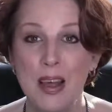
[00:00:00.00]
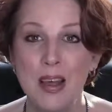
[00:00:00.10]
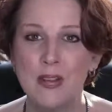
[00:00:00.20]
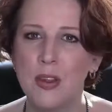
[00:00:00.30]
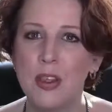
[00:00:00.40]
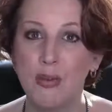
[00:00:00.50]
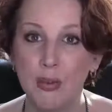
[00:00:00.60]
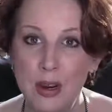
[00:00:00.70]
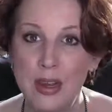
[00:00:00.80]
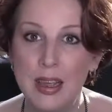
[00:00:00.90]
So this
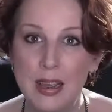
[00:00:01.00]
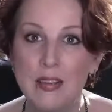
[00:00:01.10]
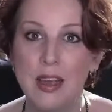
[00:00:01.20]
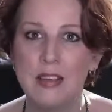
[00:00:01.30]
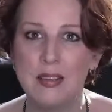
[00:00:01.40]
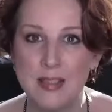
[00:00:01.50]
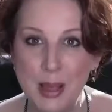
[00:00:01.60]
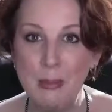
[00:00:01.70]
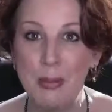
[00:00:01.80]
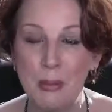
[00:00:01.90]
really is a
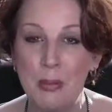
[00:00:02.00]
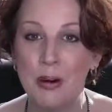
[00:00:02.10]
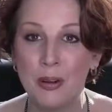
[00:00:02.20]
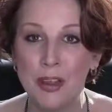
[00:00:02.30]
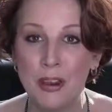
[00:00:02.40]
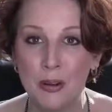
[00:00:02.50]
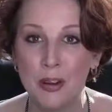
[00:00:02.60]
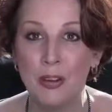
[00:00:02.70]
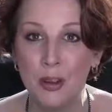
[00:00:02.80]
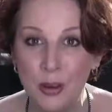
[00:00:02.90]
simple model in order
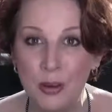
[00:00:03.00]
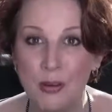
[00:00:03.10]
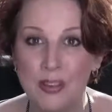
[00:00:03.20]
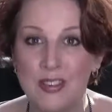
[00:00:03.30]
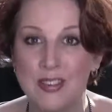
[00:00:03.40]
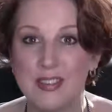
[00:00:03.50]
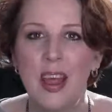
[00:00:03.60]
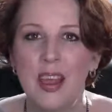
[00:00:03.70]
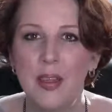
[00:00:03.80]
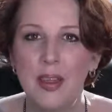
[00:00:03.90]
to use.
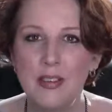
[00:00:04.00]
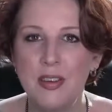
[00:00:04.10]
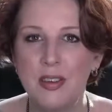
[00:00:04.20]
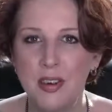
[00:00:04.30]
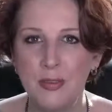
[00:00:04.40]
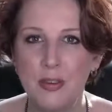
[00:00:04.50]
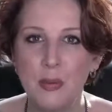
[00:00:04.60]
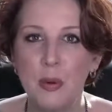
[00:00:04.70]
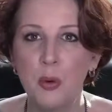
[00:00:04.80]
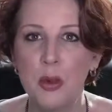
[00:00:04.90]
Now, there's a difference
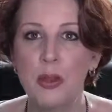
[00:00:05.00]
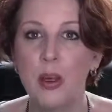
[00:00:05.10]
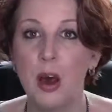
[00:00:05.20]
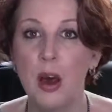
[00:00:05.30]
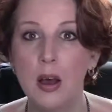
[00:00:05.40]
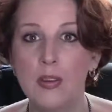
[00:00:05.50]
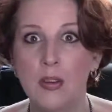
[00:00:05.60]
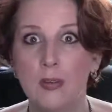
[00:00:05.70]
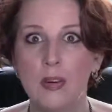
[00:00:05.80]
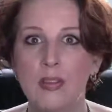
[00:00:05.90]
between the us
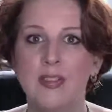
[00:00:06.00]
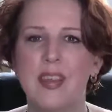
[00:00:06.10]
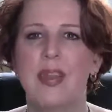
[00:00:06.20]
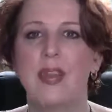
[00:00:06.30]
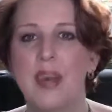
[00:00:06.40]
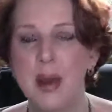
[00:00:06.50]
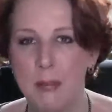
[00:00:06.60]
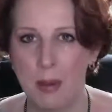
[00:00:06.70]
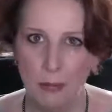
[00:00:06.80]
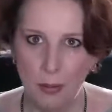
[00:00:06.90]
versus them
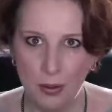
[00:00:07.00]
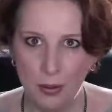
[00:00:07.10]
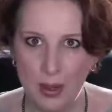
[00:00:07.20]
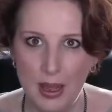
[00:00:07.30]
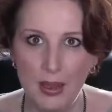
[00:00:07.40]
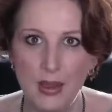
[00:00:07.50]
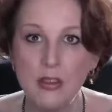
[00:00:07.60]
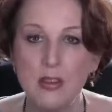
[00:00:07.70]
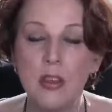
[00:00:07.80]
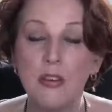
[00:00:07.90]
model, and this
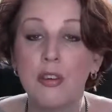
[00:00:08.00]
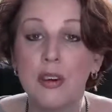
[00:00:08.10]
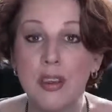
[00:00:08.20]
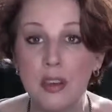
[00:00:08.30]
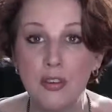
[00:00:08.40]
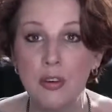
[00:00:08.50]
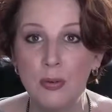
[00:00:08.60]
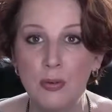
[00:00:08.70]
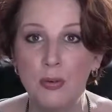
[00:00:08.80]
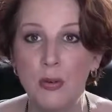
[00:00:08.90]
is the traditional
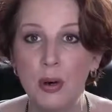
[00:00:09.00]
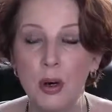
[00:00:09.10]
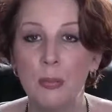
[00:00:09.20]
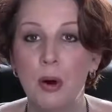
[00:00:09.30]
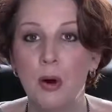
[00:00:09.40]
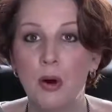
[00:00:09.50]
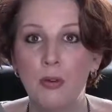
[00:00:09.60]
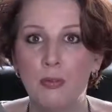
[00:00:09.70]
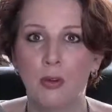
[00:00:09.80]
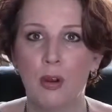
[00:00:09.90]
form
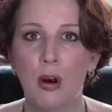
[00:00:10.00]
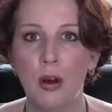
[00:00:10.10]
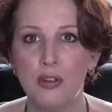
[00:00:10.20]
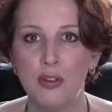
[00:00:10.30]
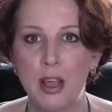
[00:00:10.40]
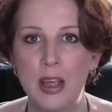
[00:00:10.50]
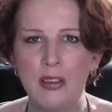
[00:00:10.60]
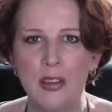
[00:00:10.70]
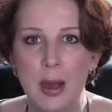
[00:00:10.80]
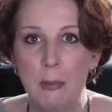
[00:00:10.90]
of launch
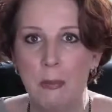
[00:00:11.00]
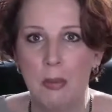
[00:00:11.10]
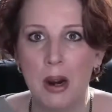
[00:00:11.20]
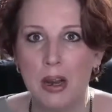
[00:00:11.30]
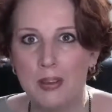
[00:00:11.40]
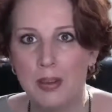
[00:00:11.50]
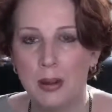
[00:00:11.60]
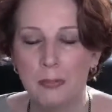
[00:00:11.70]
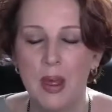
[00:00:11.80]
internet marketing.